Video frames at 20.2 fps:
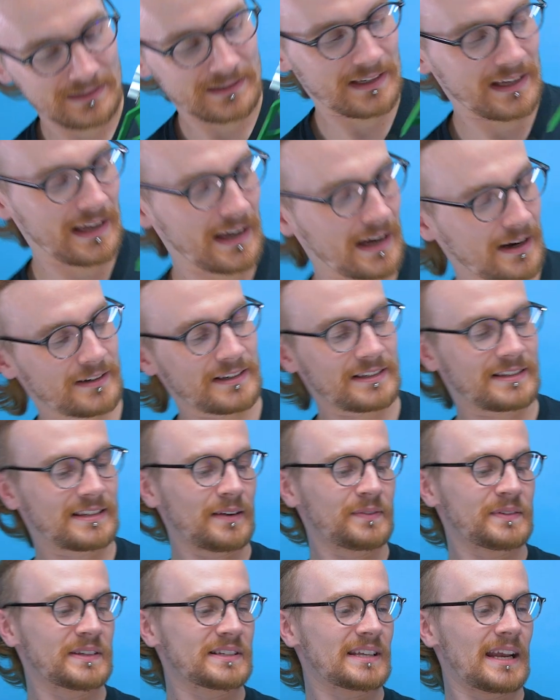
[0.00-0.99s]
So yeah, it's
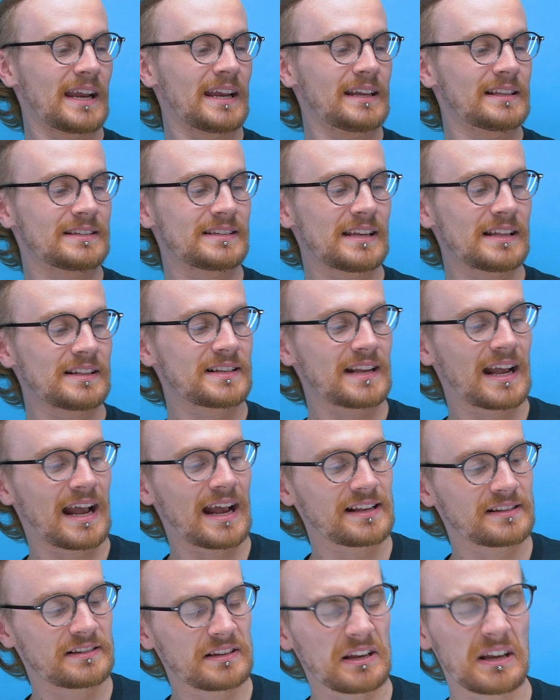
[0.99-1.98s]
safe to say the sensor
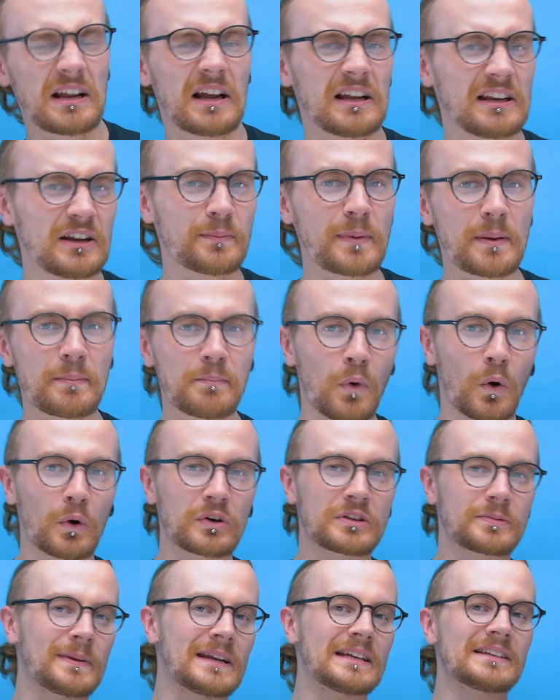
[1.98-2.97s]
has a little bit more
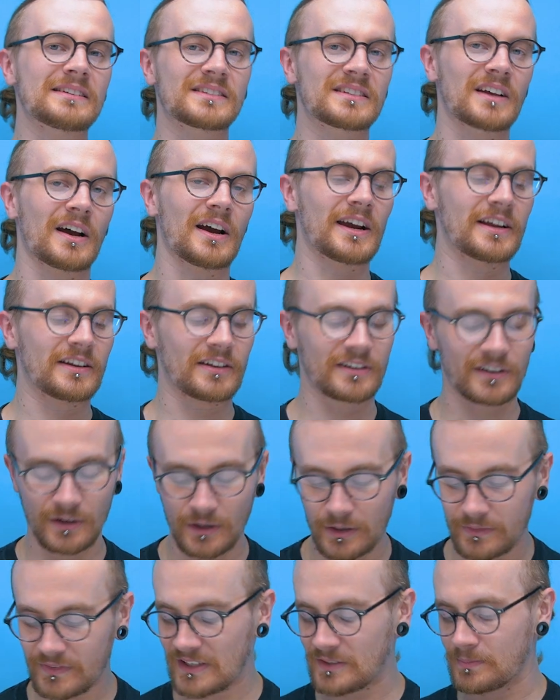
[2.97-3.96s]
to be desired. I don't
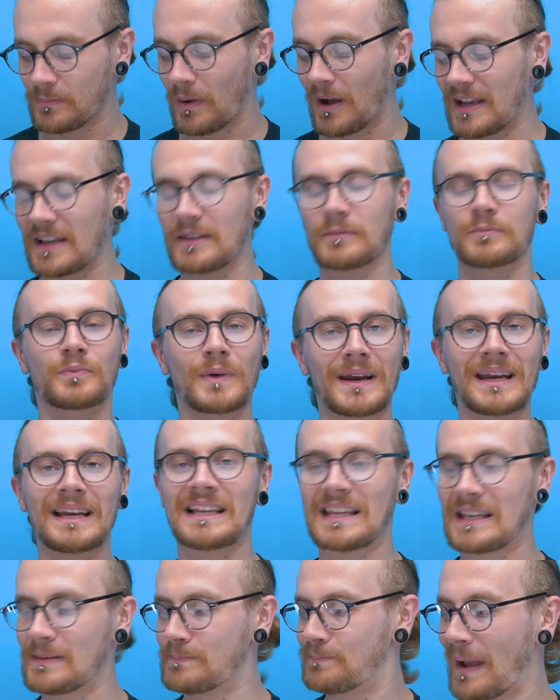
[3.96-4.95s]
know if it's my
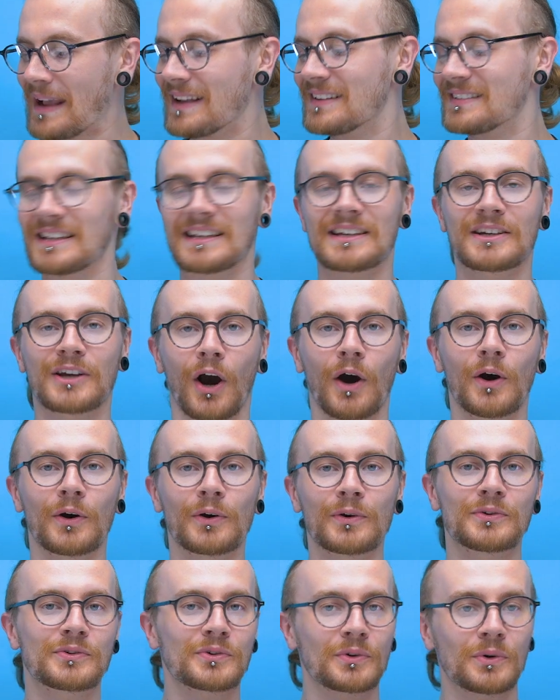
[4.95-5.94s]
really basic
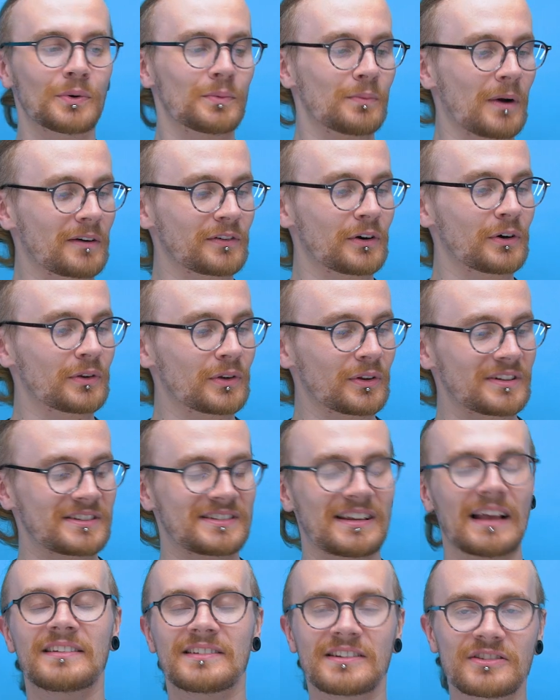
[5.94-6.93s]
code or whether or not the
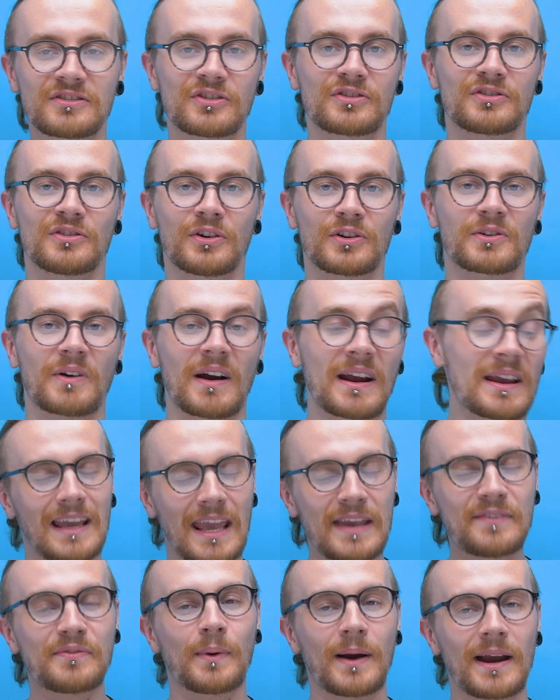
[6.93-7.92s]
sensor's just not great.
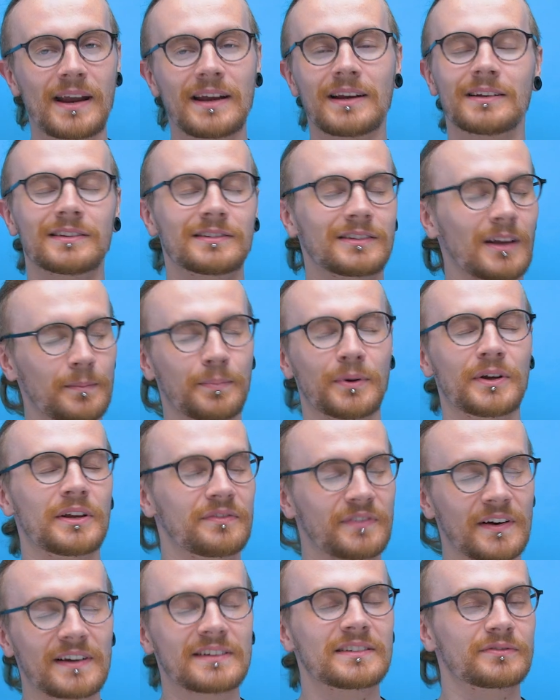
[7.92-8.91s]
Either way, don't put
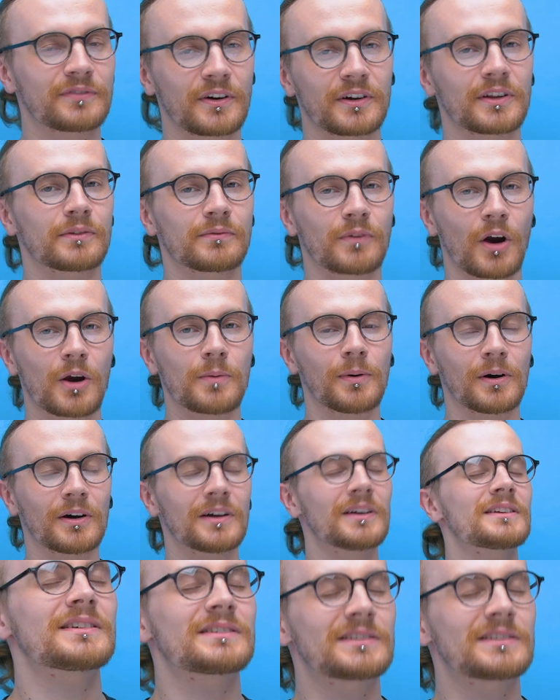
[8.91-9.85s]
your face in front of the robot.